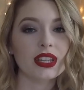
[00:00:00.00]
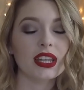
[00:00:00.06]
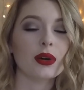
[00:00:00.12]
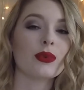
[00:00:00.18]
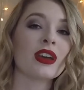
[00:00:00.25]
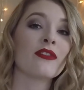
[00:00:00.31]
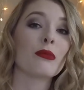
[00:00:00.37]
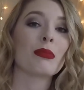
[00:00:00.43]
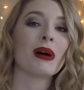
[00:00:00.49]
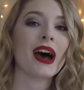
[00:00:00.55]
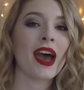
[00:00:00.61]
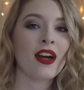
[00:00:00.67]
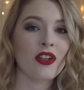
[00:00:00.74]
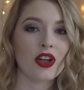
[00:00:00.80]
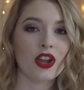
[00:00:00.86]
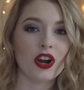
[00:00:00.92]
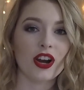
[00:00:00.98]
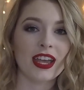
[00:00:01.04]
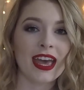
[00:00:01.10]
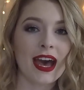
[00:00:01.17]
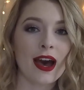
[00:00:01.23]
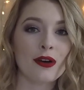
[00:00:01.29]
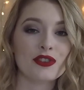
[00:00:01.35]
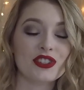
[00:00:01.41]
Like we have a pile on our
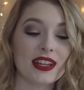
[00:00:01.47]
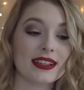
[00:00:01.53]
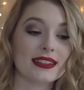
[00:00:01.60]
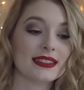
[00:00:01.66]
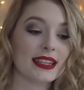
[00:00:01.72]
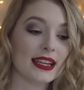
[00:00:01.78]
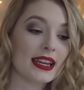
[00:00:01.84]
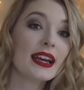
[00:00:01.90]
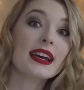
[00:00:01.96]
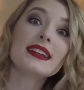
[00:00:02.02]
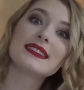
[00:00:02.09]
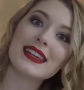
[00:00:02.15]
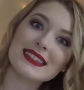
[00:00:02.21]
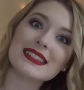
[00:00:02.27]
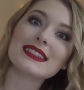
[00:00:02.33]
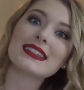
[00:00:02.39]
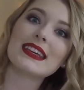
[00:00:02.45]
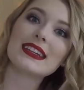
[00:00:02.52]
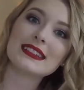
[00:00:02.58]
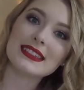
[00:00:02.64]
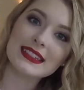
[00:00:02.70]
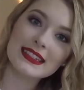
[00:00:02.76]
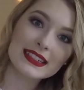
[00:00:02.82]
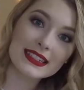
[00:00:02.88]
couch that's like designated
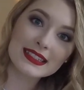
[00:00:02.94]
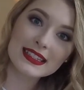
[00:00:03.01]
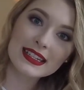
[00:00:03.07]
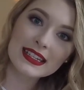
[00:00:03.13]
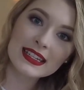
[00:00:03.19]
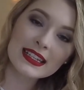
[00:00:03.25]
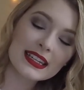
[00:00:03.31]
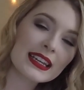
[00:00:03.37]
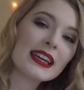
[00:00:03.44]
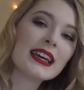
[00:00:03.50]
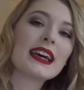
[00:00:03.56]
to Disney,